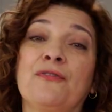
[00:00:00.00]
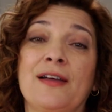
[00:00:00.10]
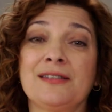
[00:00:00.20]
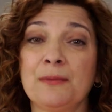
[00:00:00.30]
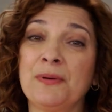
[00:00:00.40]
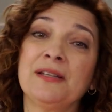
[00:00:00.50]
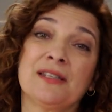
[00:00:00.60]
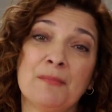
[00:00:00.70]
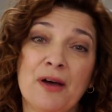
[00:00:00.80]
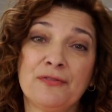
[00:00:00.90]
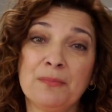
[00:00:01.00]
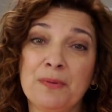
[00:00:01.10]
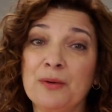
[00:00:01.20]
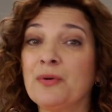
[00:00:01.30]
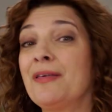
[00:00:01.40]
a fancy pizza
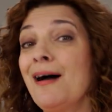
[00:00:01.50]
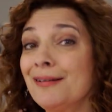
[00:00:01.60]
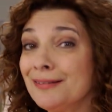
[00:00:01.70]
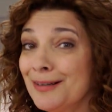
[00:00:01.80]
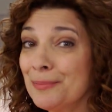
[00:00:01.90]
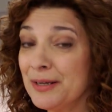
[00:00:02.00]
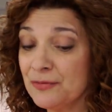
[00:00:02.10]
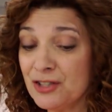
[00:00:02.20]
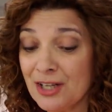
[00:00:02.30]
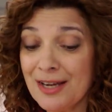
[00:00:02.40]
muffin be without a little bit of